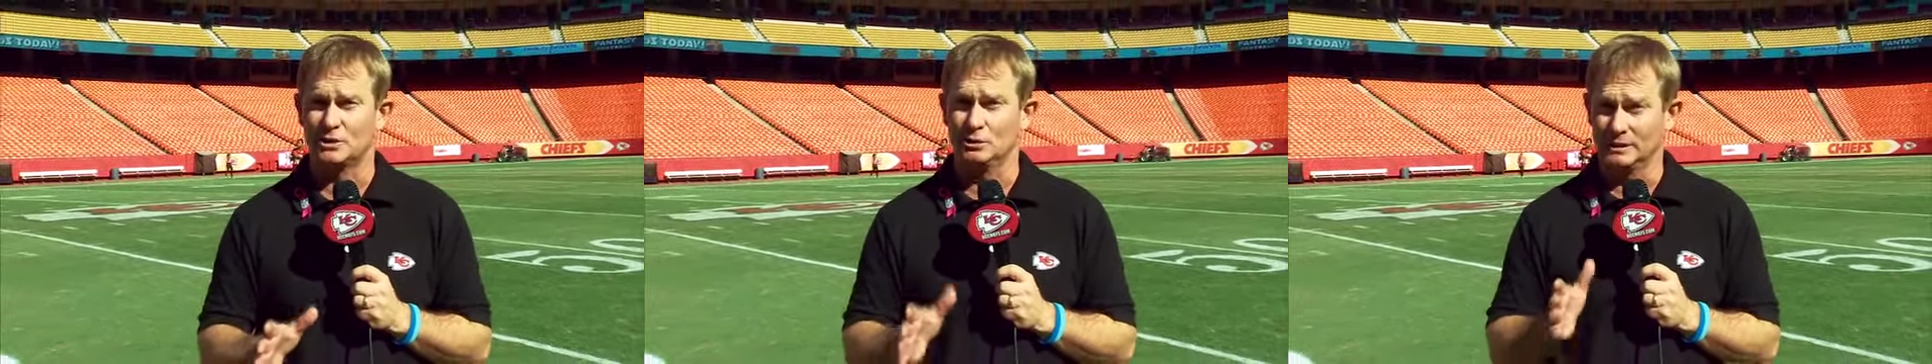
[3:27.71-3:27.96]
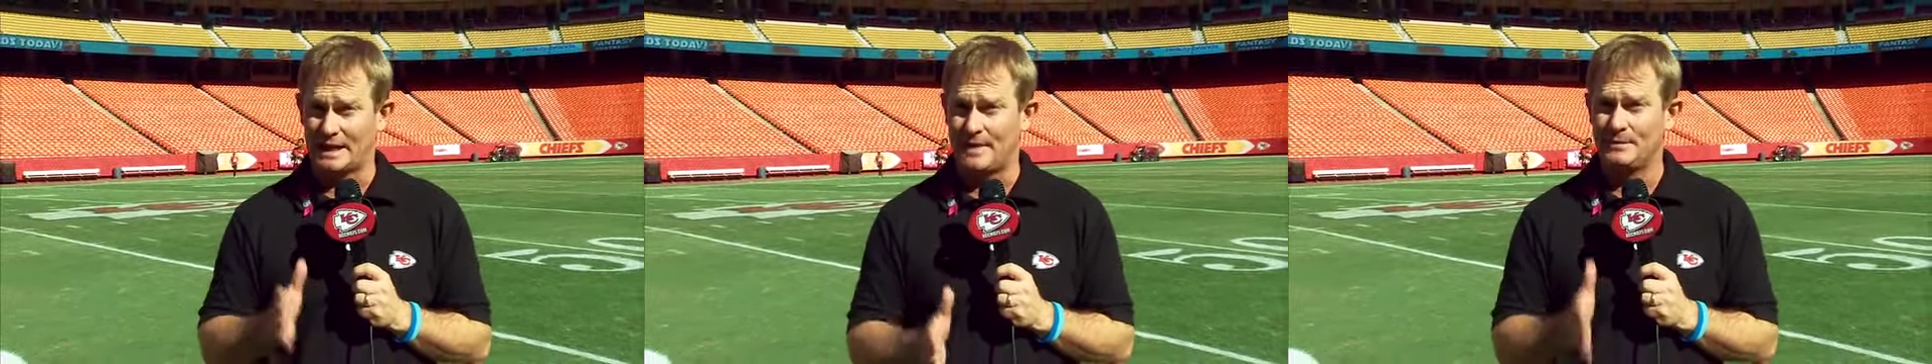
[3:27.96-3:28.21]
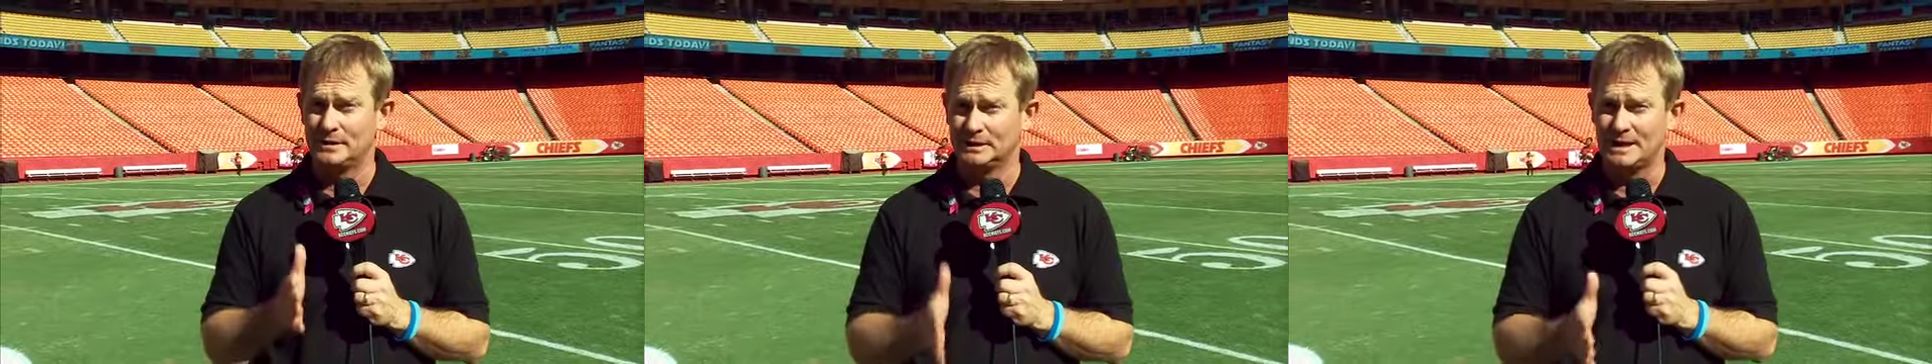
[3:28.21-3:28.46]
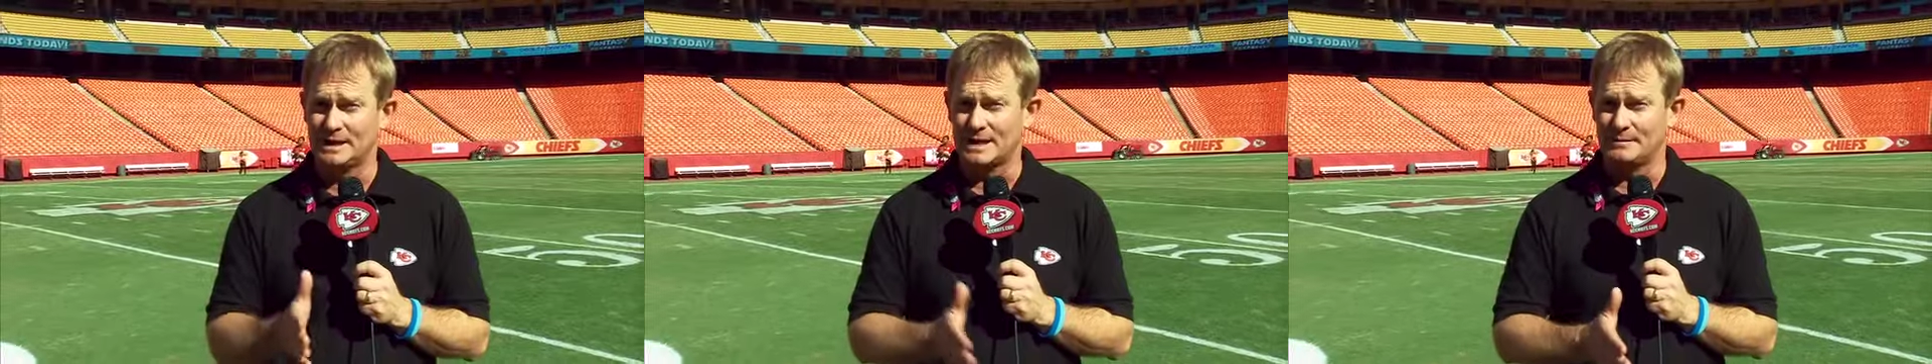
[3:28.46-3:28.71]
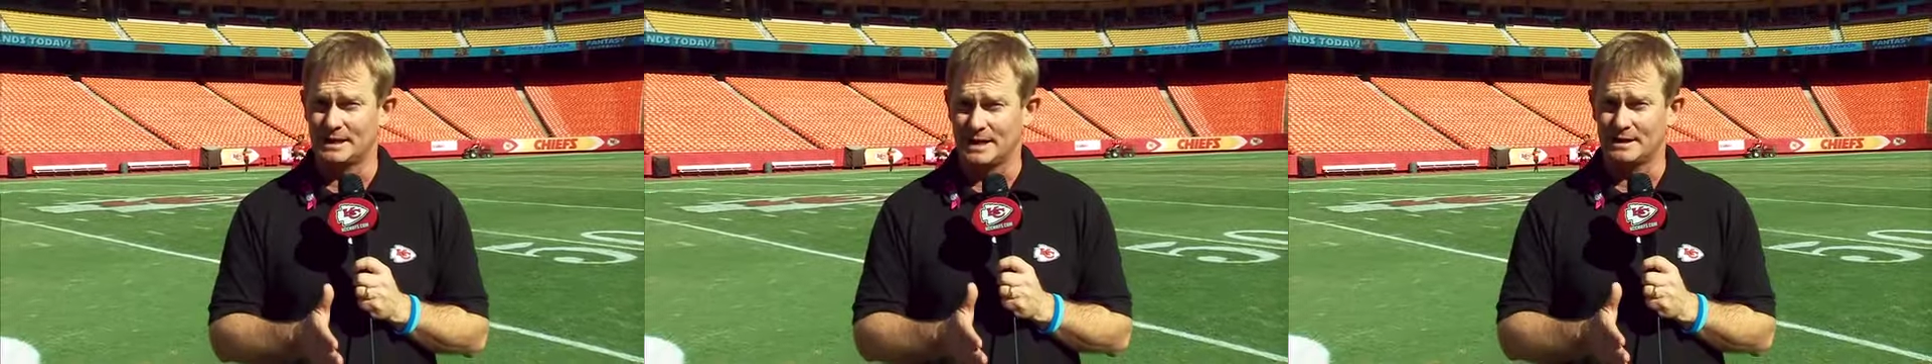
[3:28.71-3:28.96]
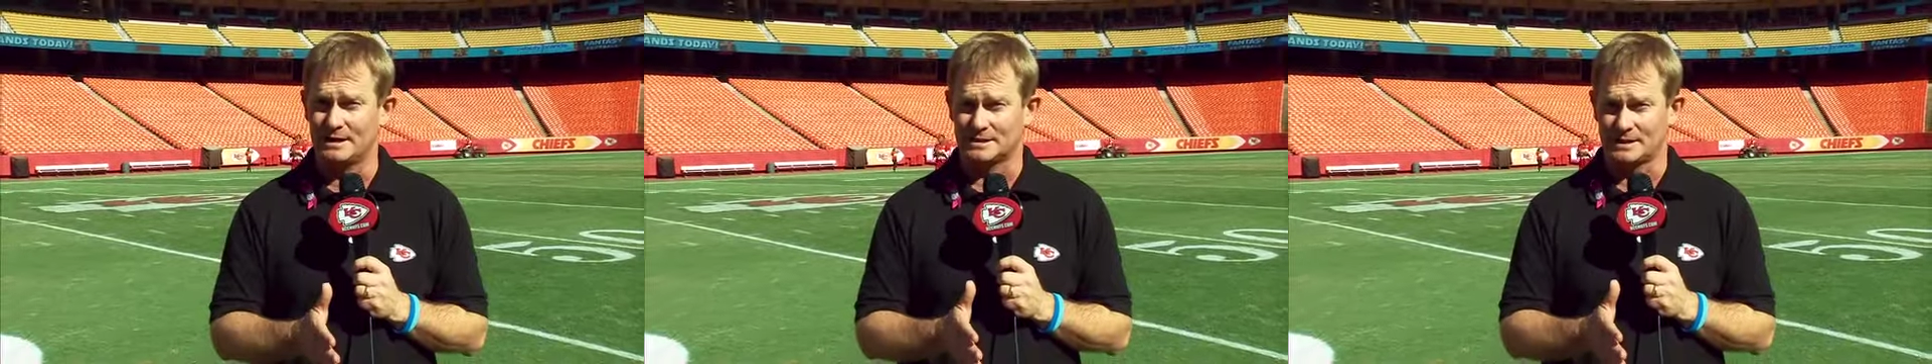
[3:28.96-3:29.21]
who led the league coming
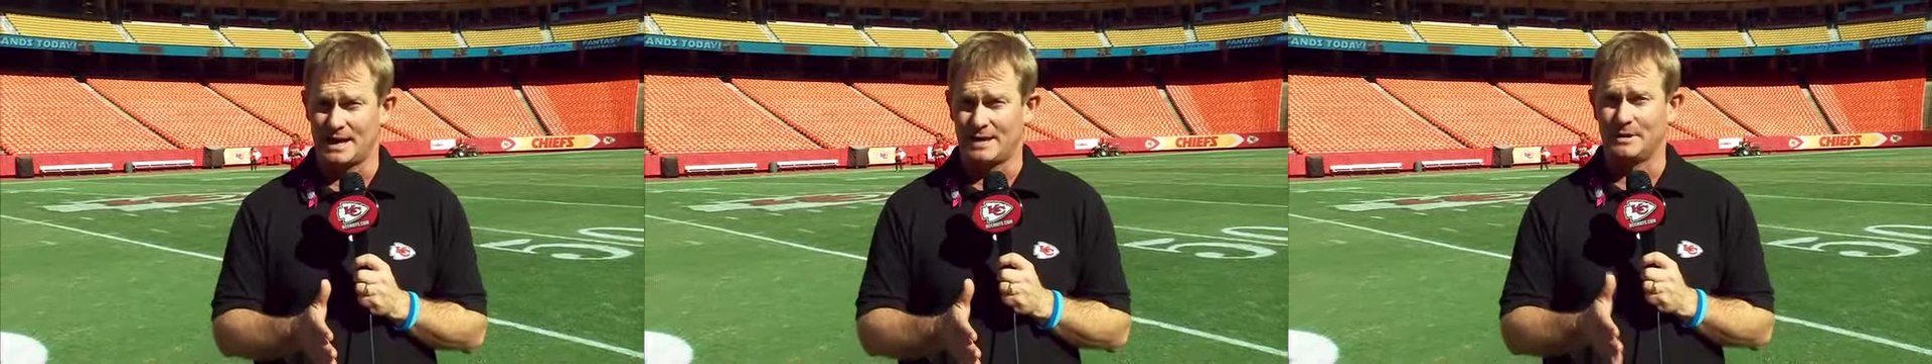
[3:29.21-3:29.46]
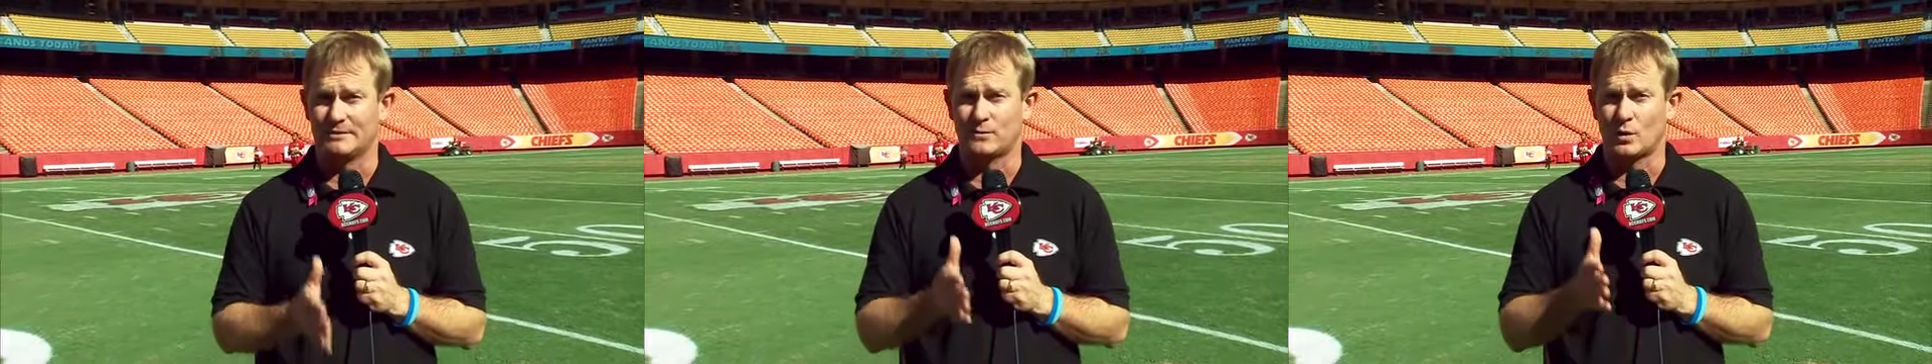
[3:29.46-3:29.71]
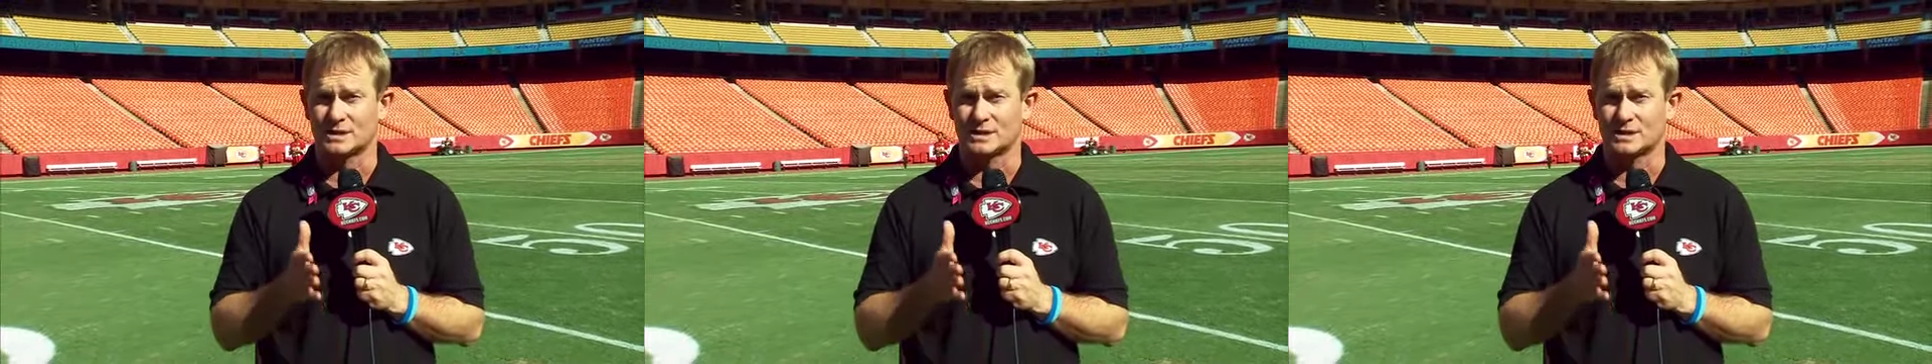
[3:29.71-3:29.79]
into this game enforcing